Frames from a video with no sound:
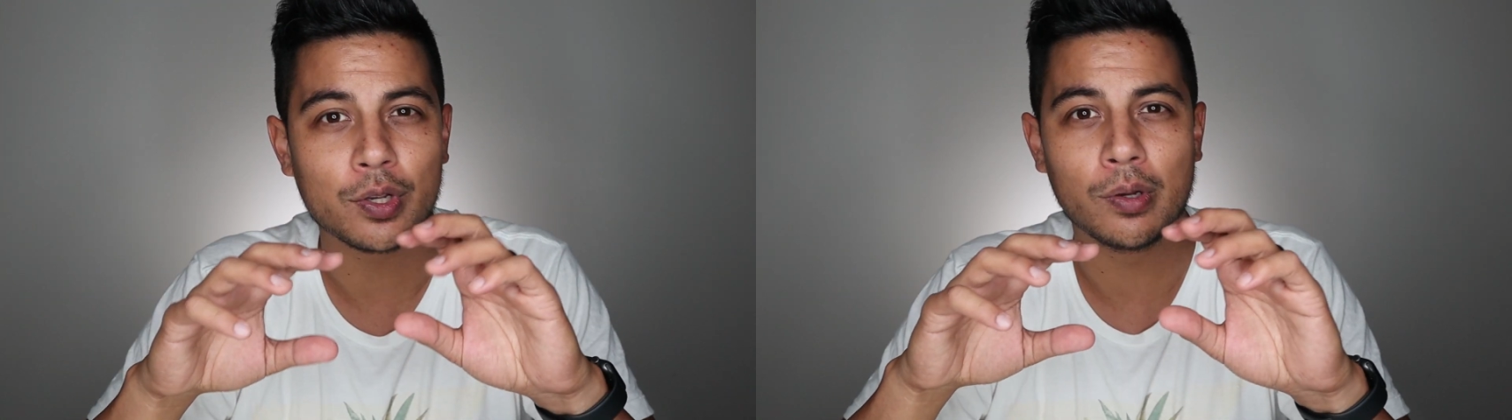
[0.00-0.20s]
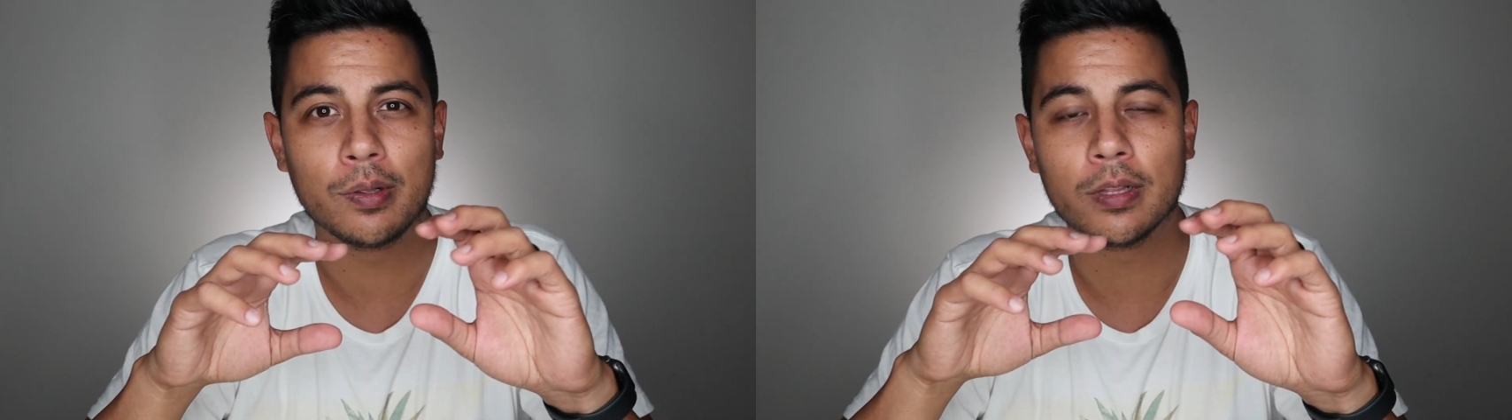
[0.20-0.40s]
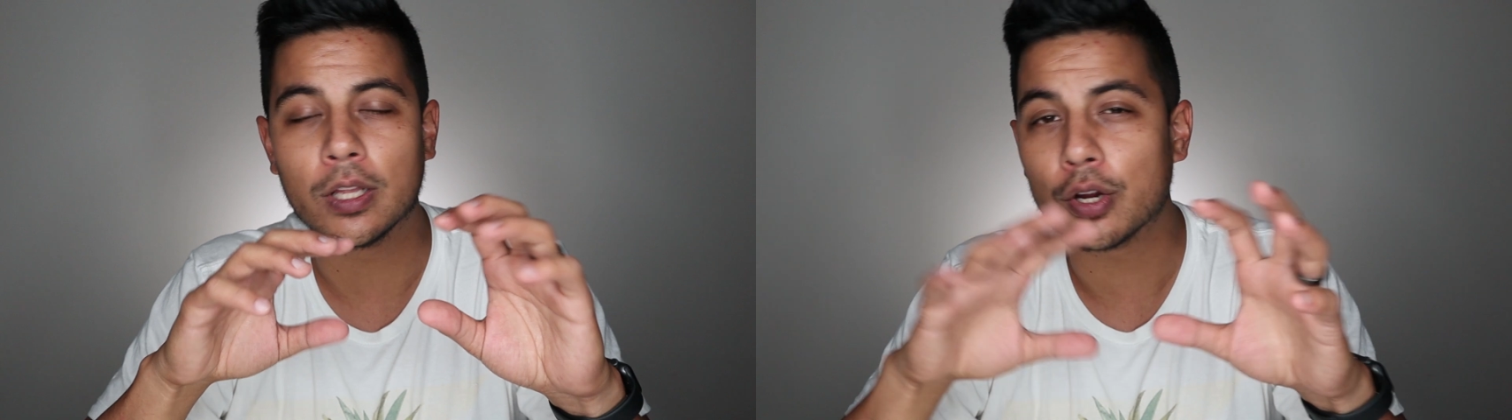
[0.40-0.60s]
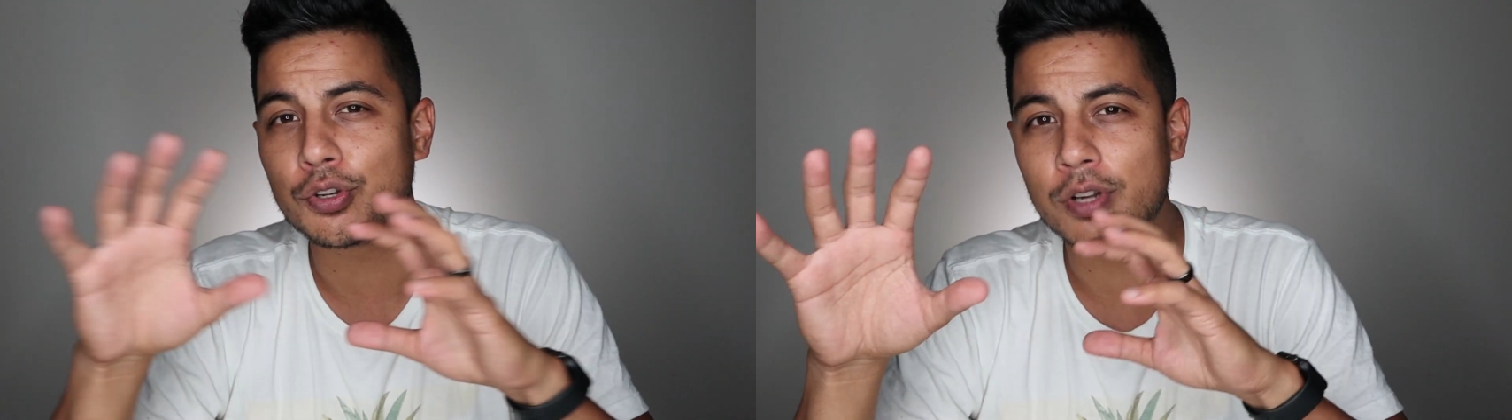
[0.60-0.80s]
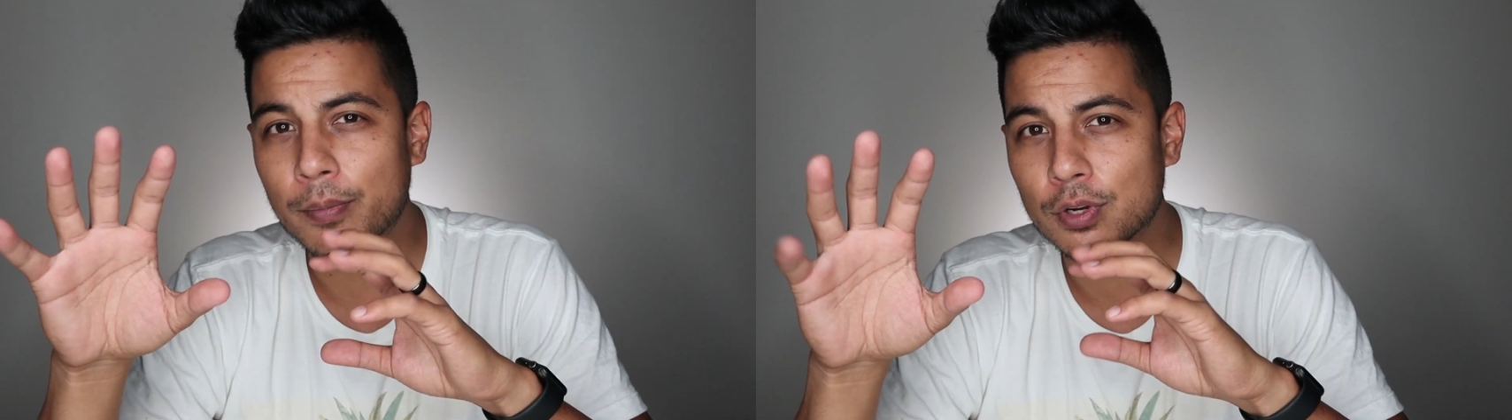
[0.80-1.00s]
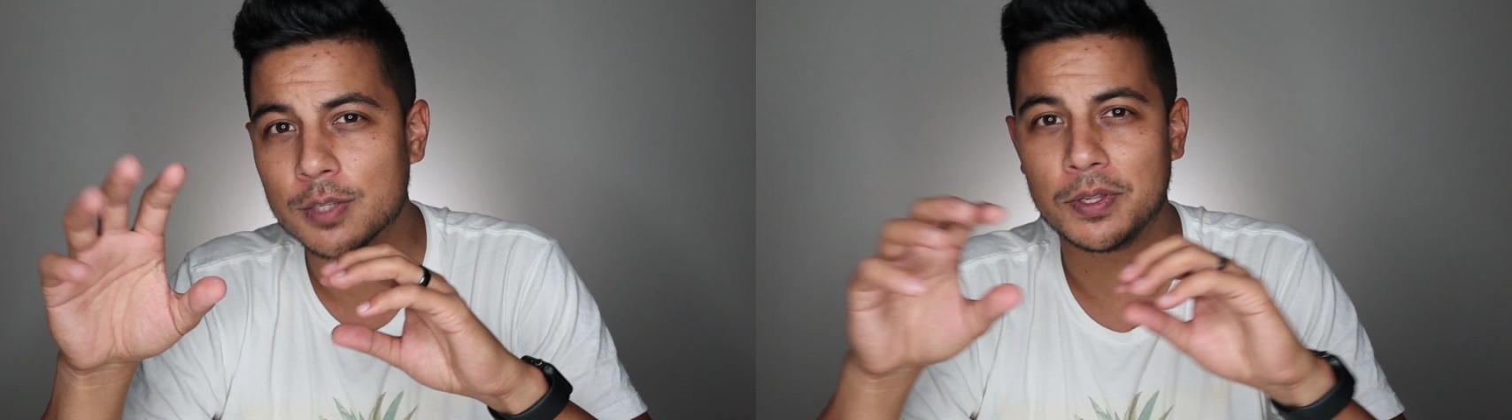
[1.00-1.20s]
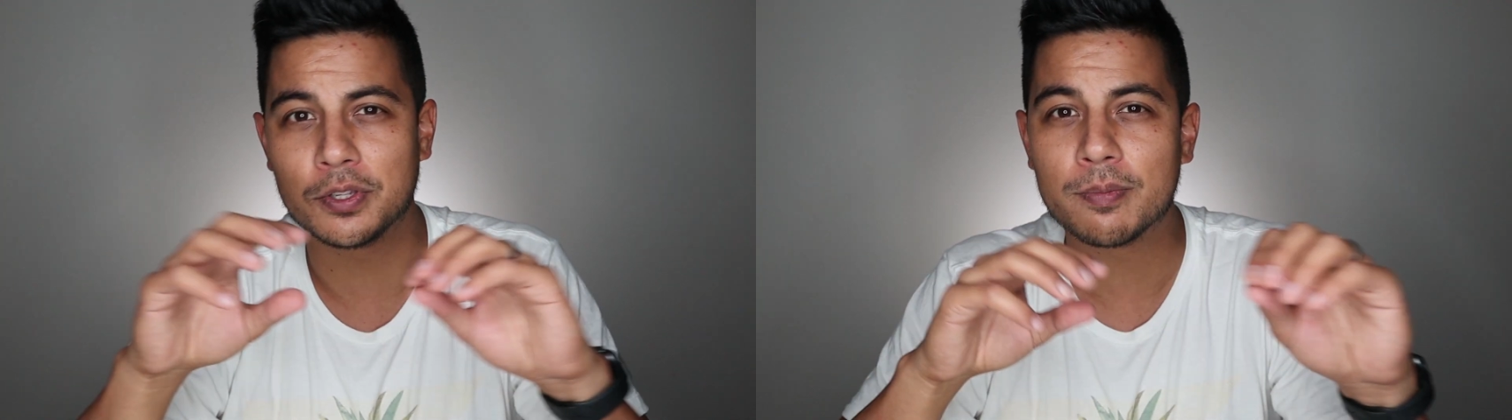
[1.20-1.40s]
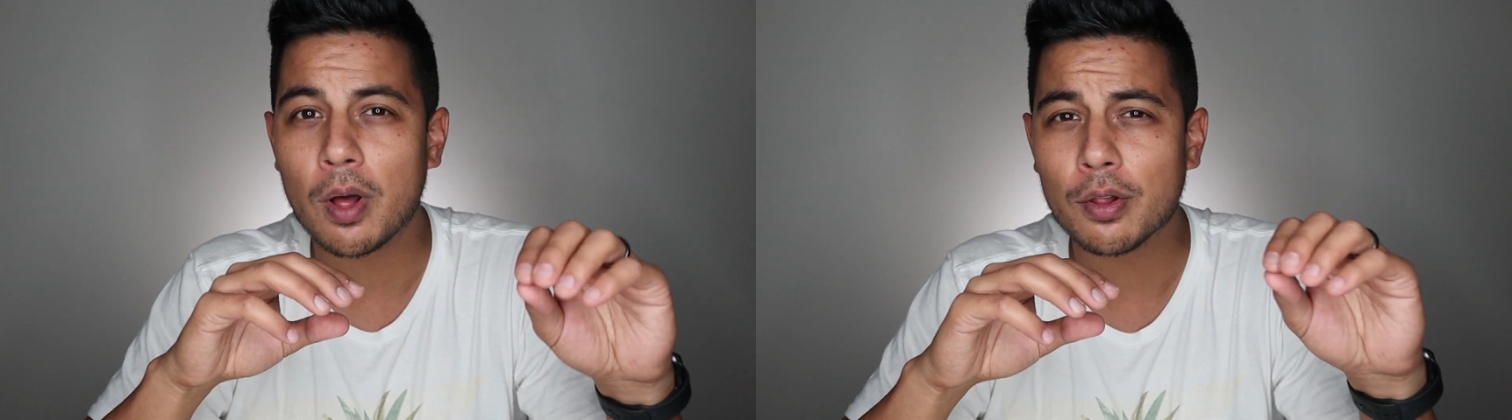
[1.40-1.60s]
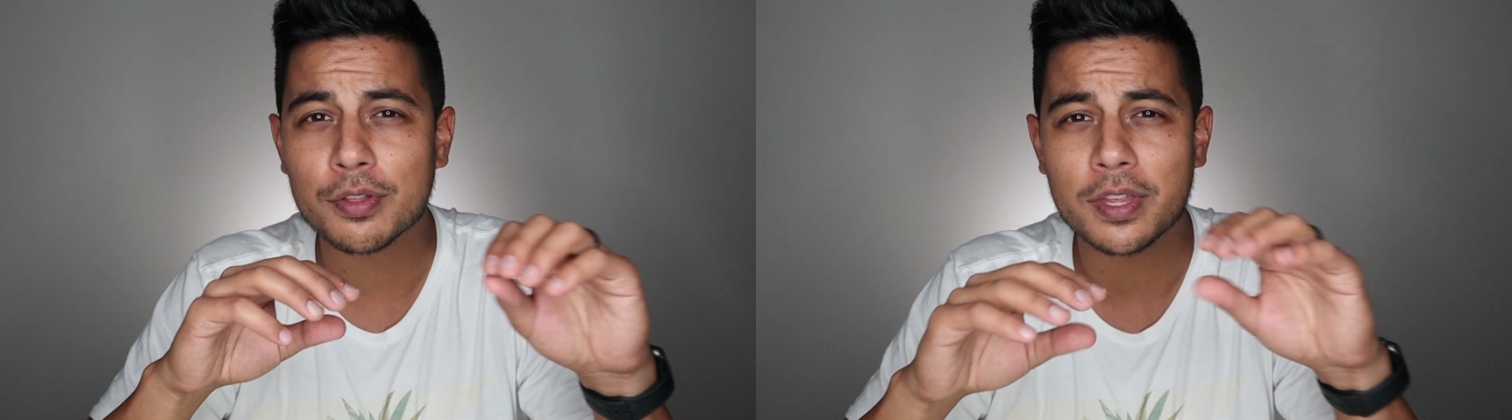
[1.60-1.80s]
so larger numbers mean smaller